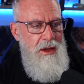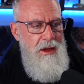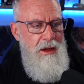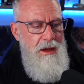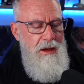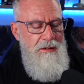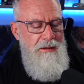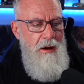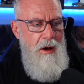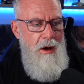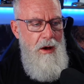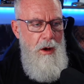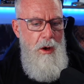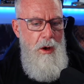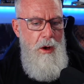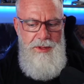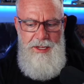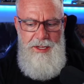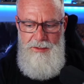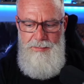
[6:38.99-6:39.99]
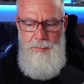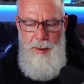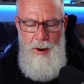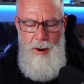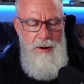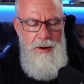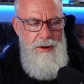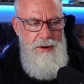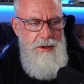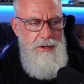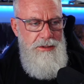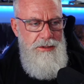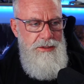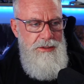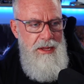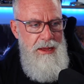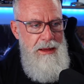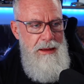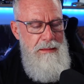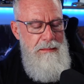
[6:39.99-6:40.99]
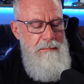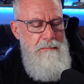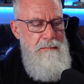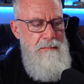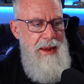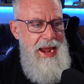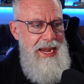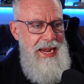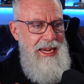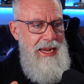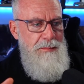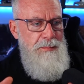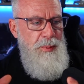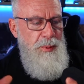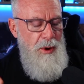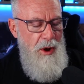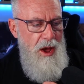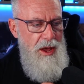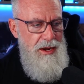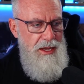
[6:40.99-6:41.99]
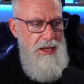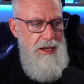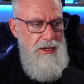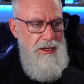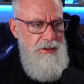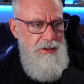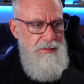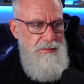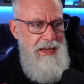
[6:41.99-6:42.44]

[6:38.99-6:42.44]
of all these partners making products,